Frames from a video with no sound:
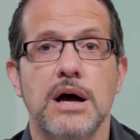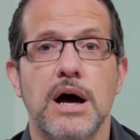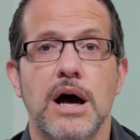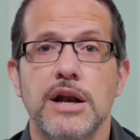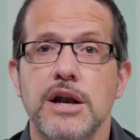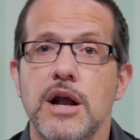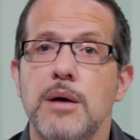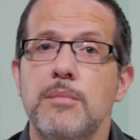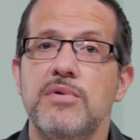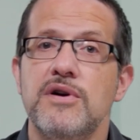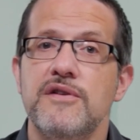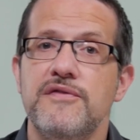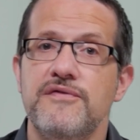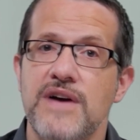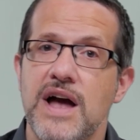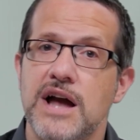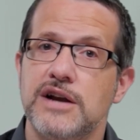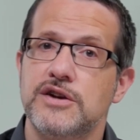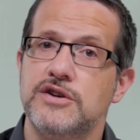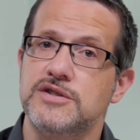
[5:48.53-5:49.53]
A number of
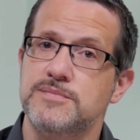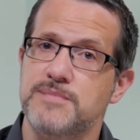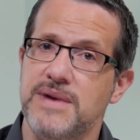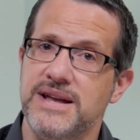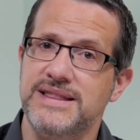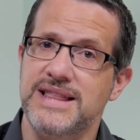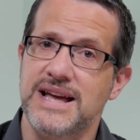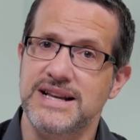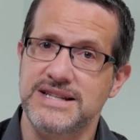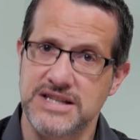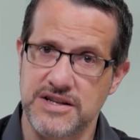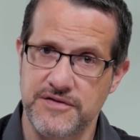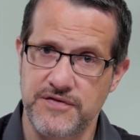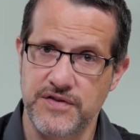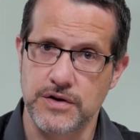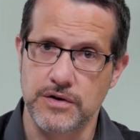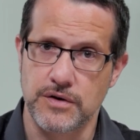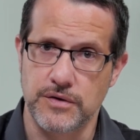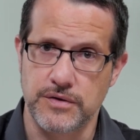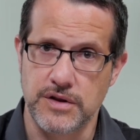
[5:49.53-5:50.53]
factors make that
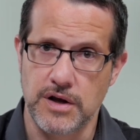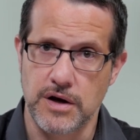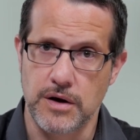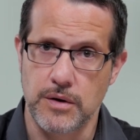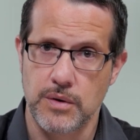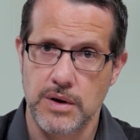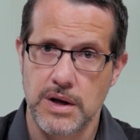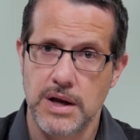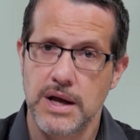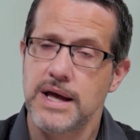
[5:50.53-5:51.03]
difficult, though,